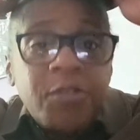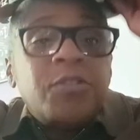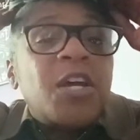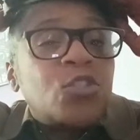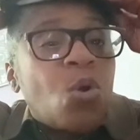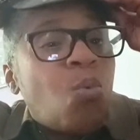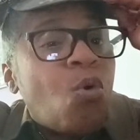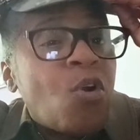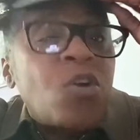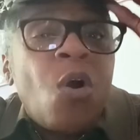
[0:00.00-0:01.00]
there's a
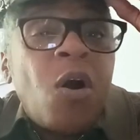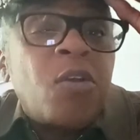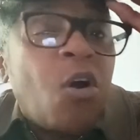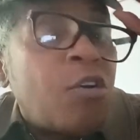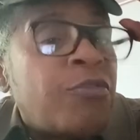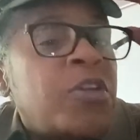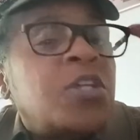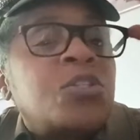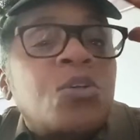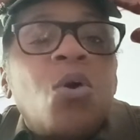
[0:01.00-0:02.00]
war going on for your
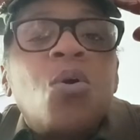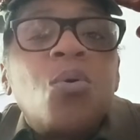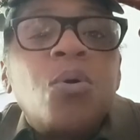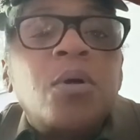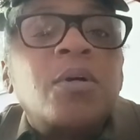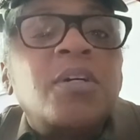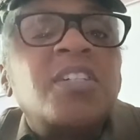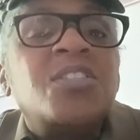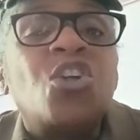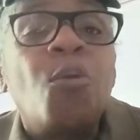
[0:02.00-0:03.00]
soul.
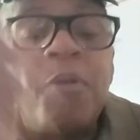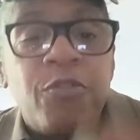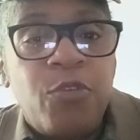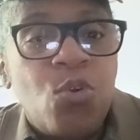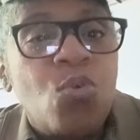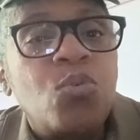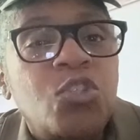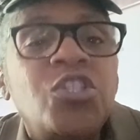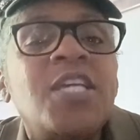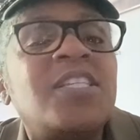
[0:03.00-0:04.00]
Don't be fooled.
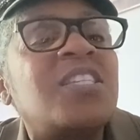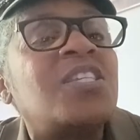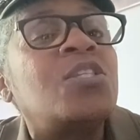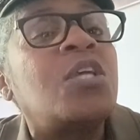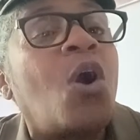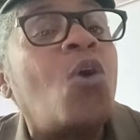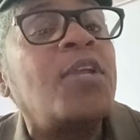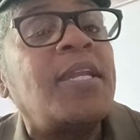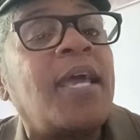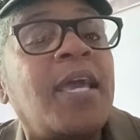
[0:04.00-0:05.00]
Jesus is the
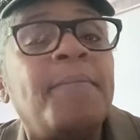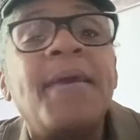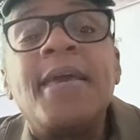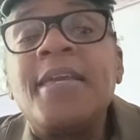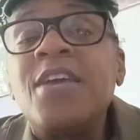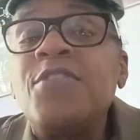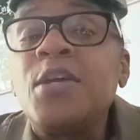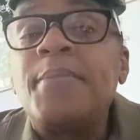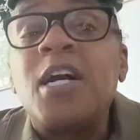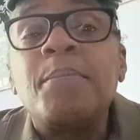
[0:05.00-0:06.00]
only name given
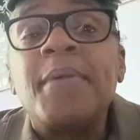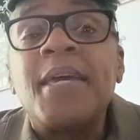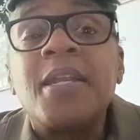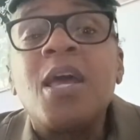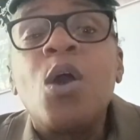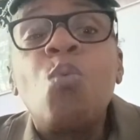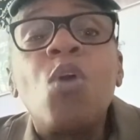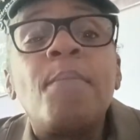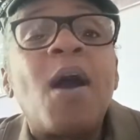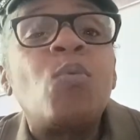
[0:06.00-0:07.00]
among men
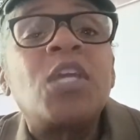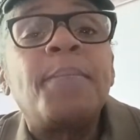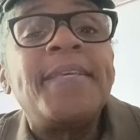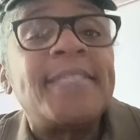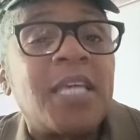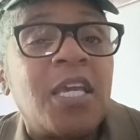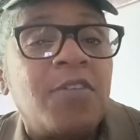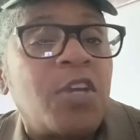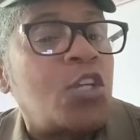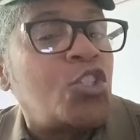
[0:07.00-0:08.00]
whereby we can be saved.
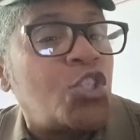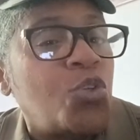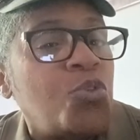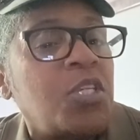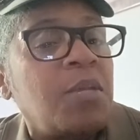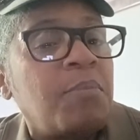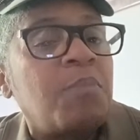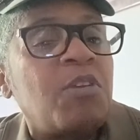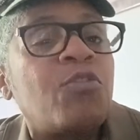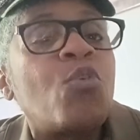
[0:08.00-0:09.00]
Choosing
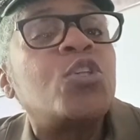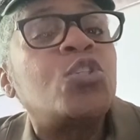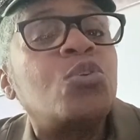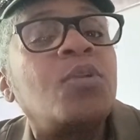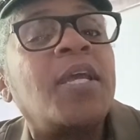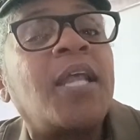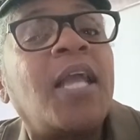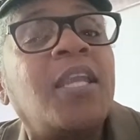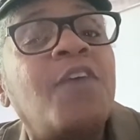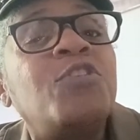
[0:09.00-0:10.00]
before it's too late. I
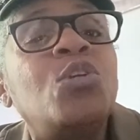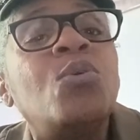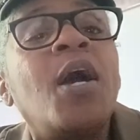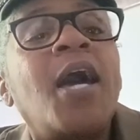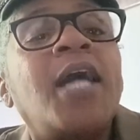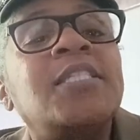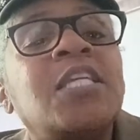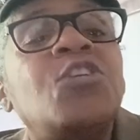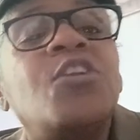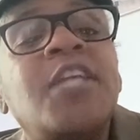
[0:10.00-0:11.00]
love you. I'll
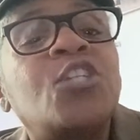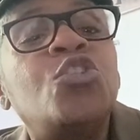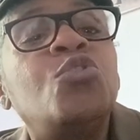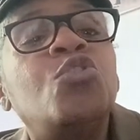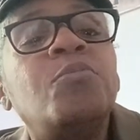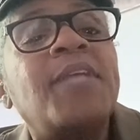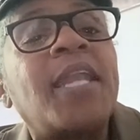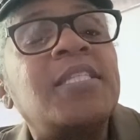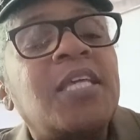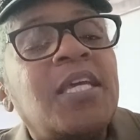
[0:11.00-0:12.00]
see you in the next YouTube. Now
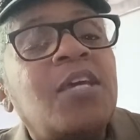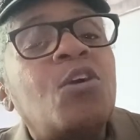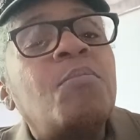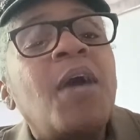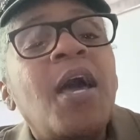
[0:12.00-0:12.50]
to him